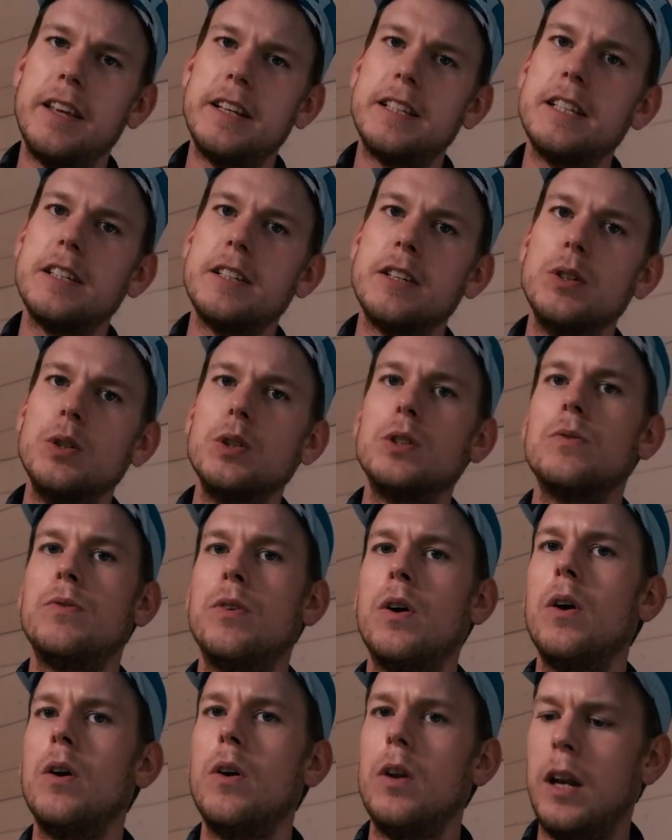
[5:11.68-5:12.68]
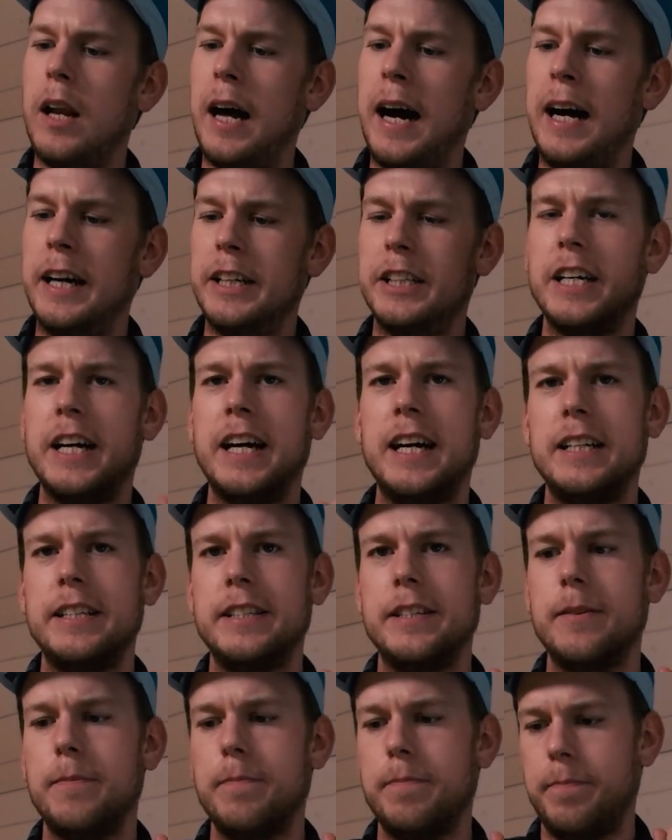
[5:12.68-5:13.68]
This is used for large
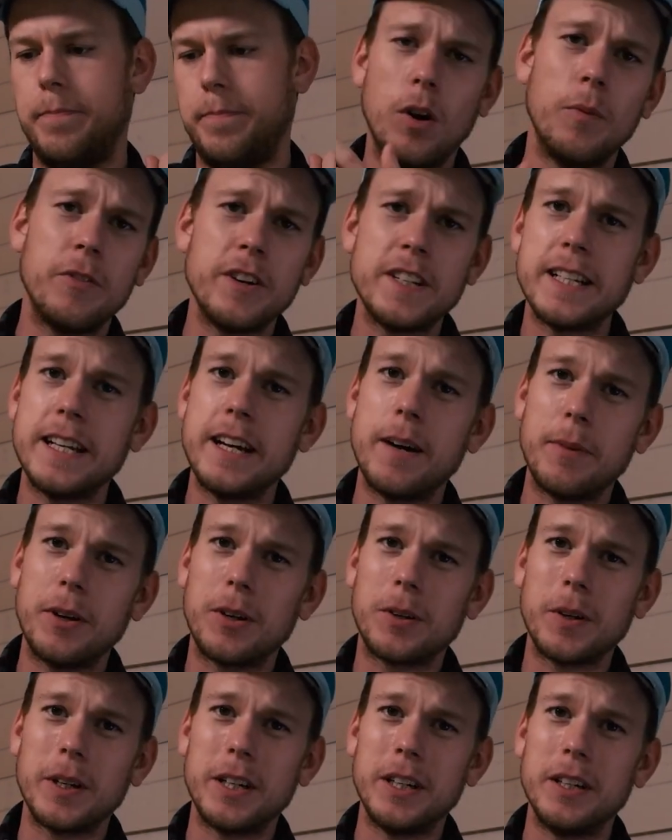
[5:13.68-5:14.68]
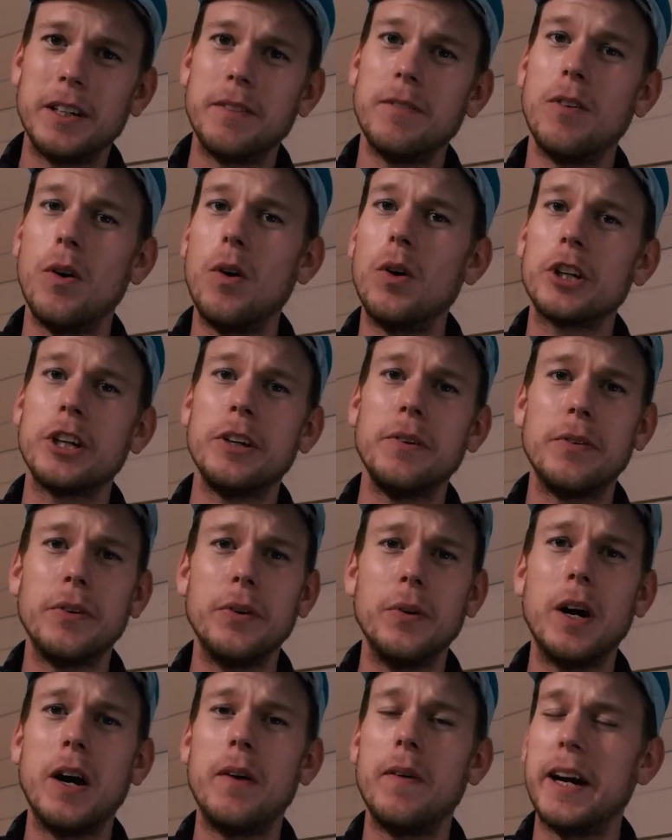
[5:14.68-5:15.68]
ads. Now obviously I'm not gonna walk you
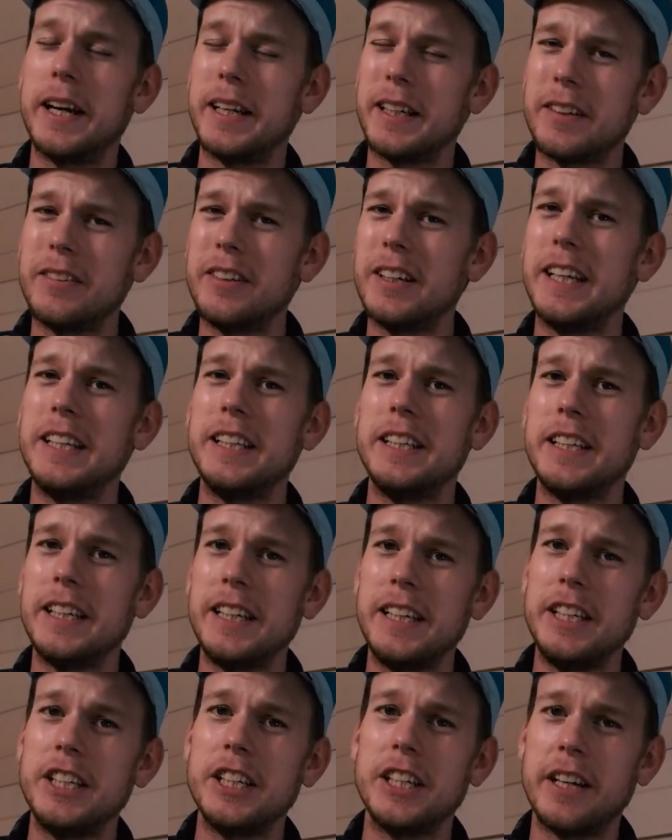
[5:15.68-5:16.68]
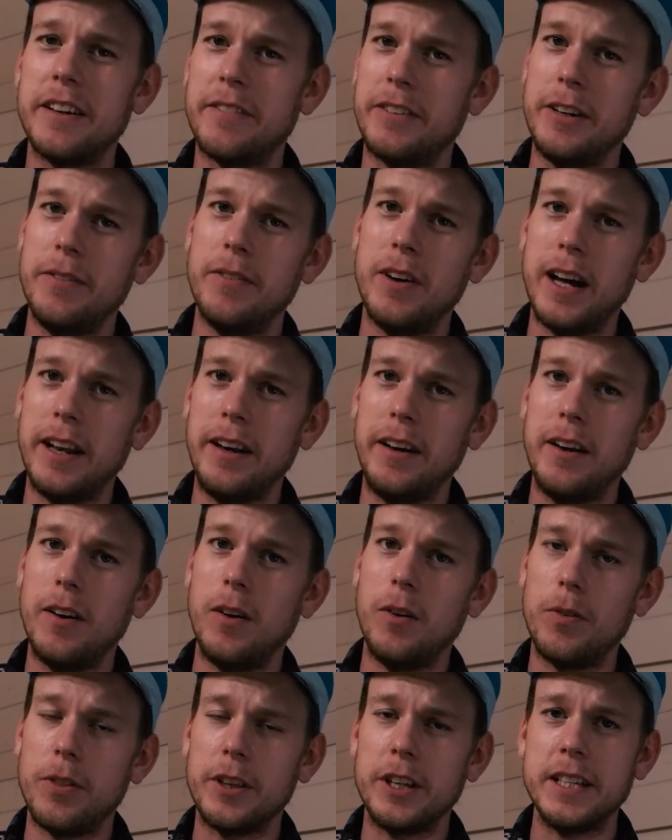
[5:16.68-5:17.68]
through how I created each and every one
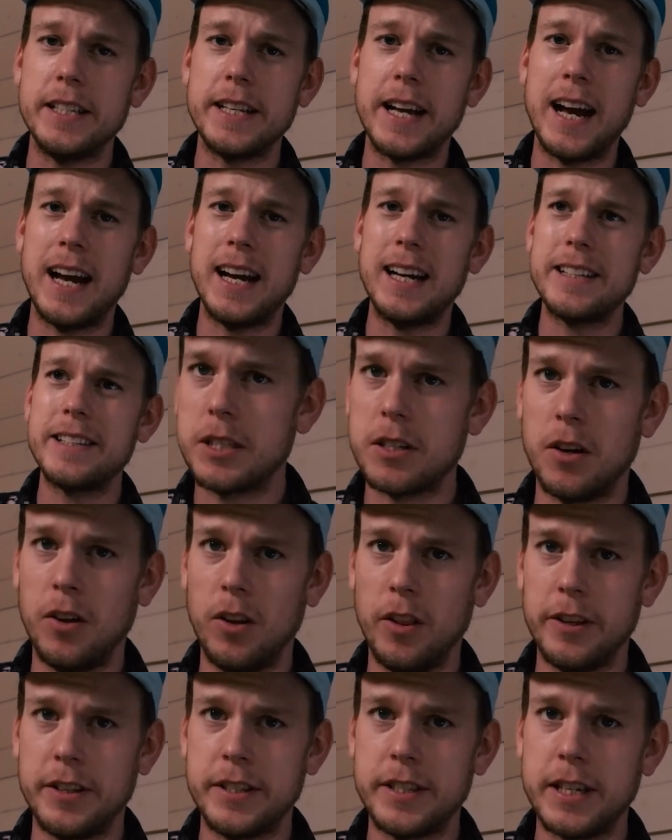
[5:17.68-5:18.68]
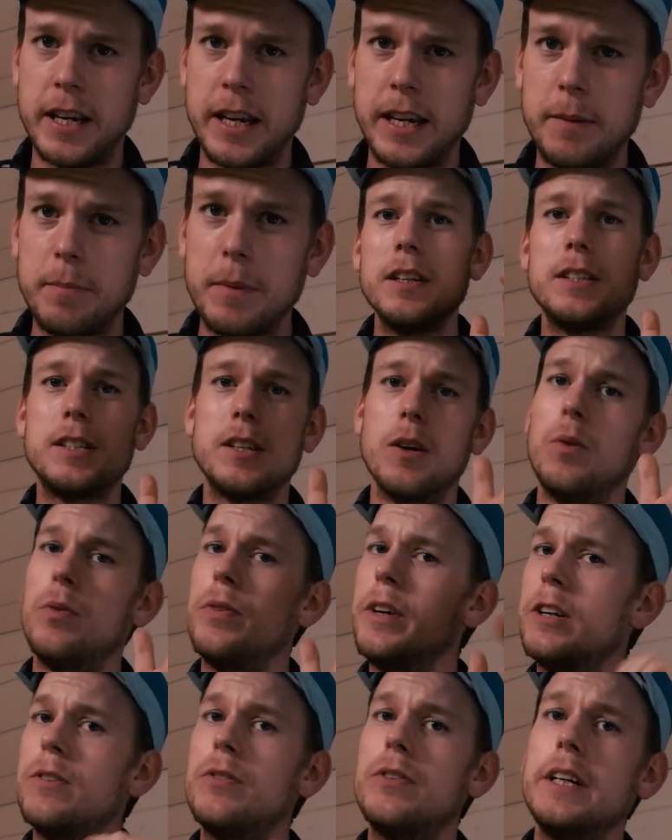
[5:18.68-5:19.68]
of these ads all the same, so
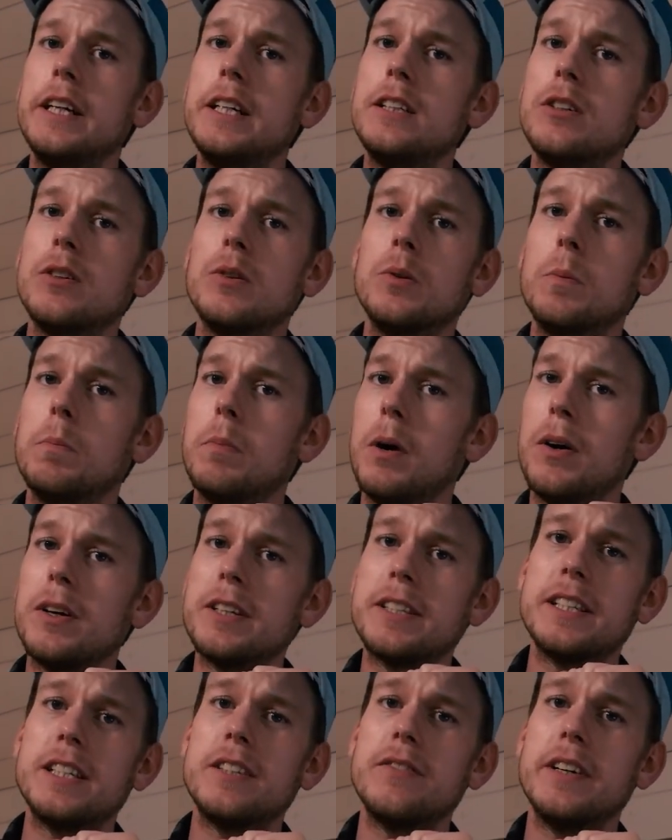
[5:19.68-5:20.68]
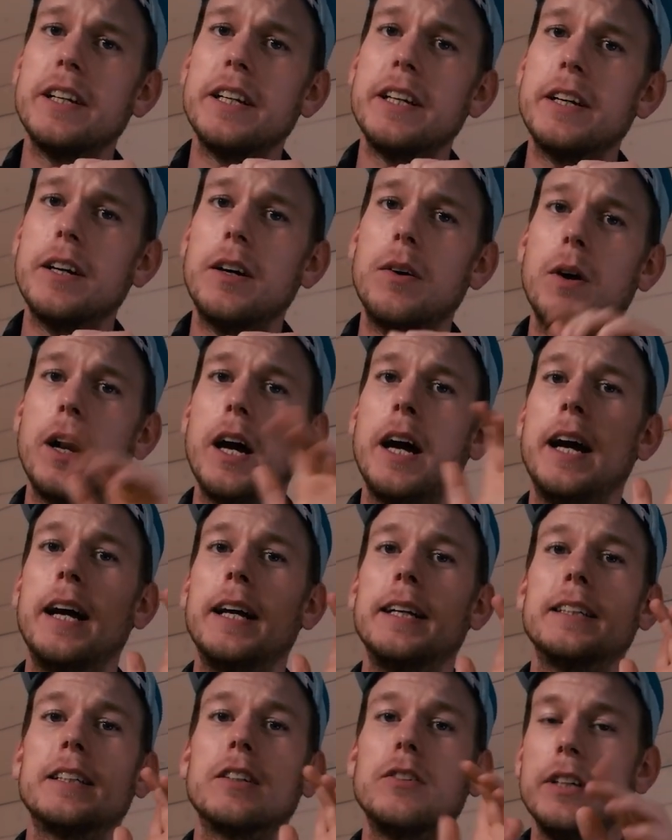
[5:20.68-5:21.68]
feel free to pause this video
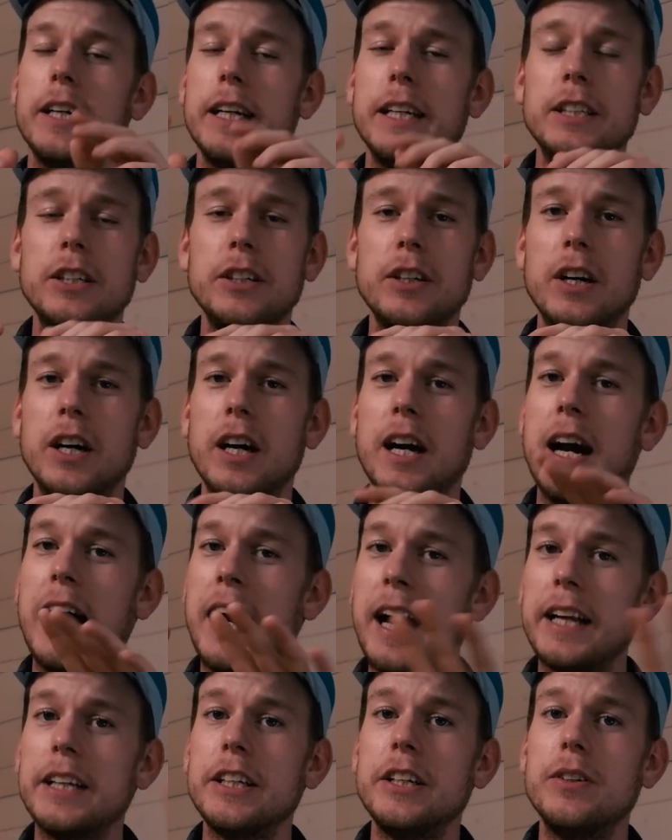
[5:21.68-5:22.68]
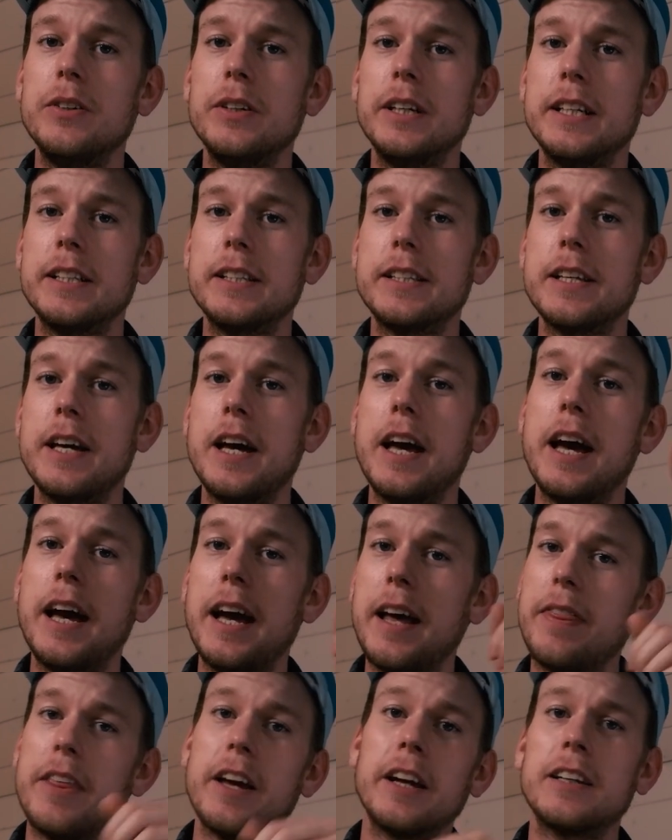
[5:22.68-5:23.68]
and create your ad units
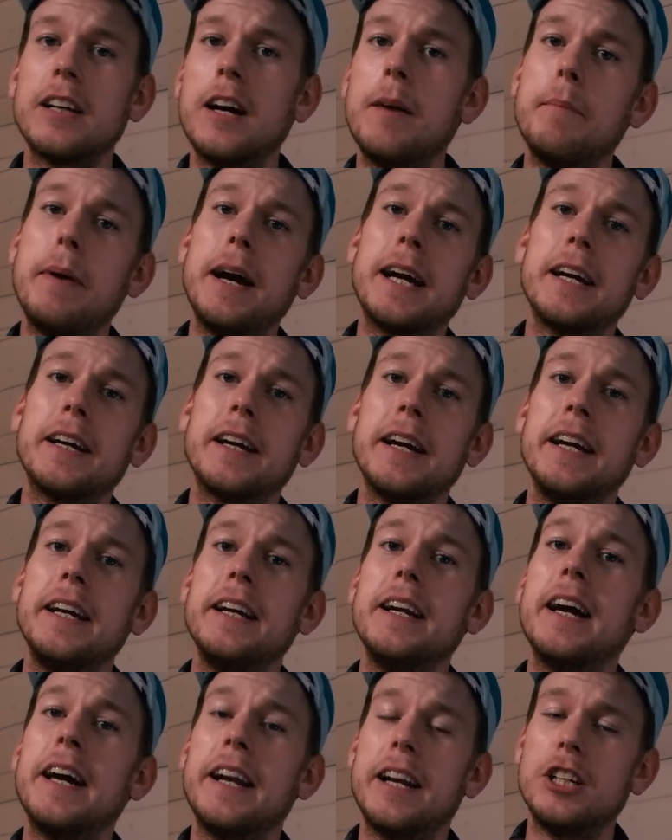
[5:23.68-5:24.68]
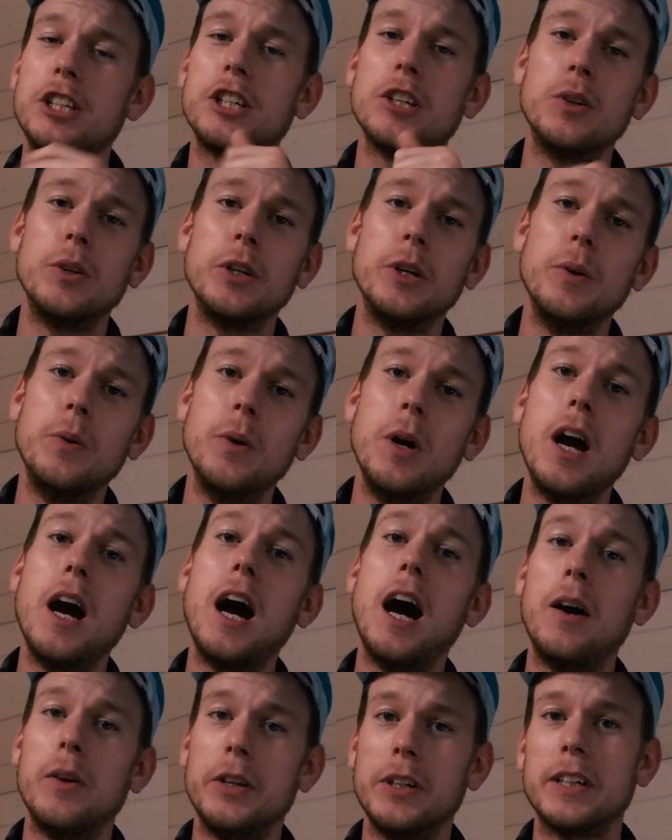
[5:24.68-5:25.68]
and then come back again and I'll show you
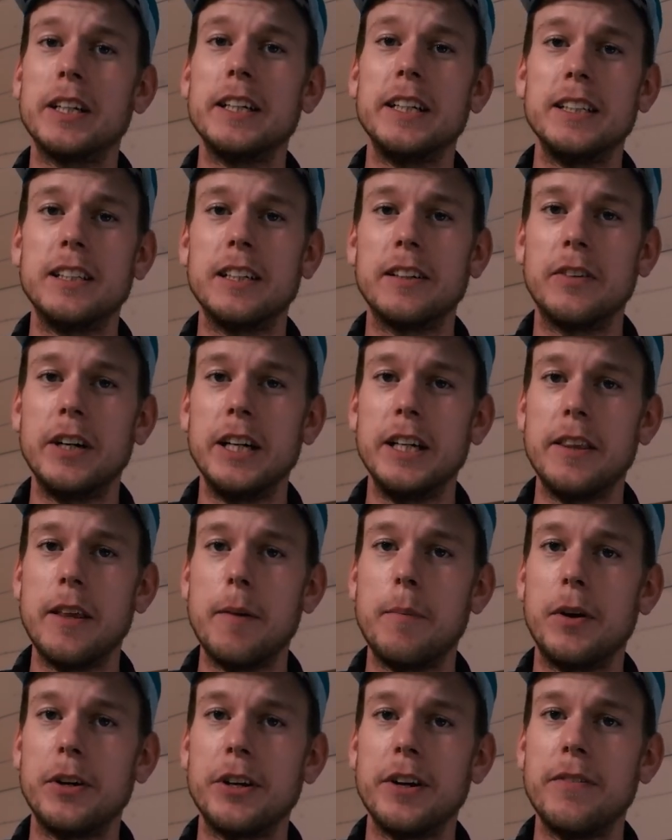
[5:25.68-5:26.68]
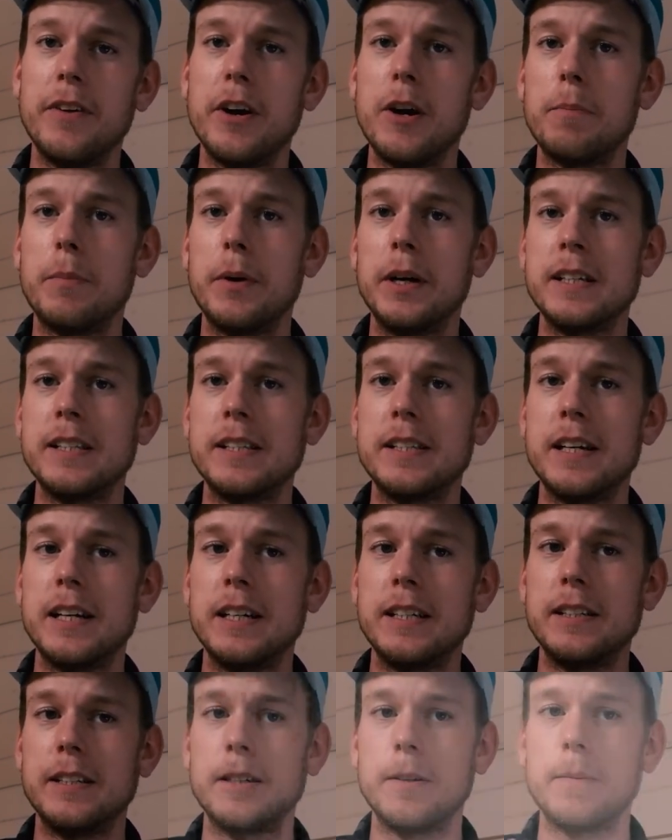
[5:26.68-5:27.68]
how you can integrate them on your WordPress site.